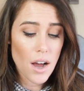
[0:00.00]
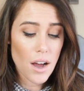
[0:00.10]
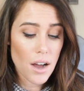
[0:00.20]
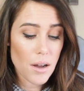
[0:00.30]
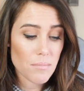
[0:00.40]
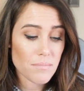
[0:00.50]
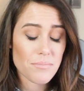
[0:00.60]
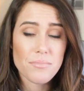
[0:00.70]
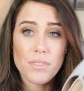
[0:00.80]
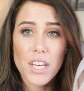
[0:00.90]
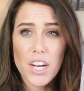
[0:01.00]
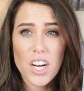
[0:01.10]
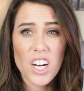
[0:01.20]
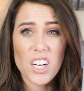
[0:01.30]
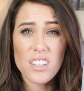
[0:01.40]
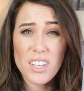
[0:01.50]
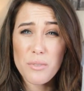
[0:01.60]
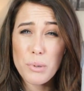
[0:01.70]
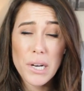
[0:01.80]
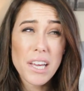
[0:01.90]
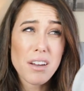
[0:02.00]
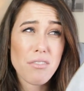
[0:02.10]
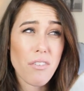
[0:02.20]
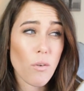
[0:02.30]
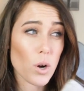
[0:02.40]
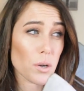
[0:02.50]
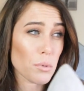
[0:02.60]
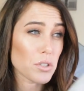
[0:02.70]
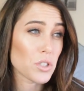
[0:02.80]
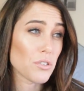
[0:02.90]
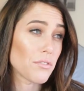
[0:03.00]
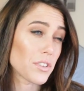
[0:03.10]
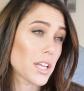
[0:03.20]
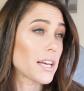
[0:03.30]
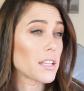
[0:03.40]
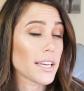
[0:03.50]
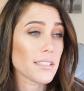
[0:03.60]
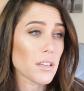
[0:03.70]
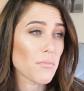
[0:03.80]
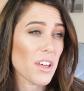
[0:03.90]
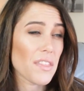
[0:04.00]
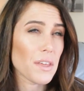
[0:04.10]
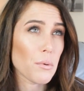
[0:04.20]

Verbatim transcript: Um, they're they're pretty affordable too for like a lace up flat.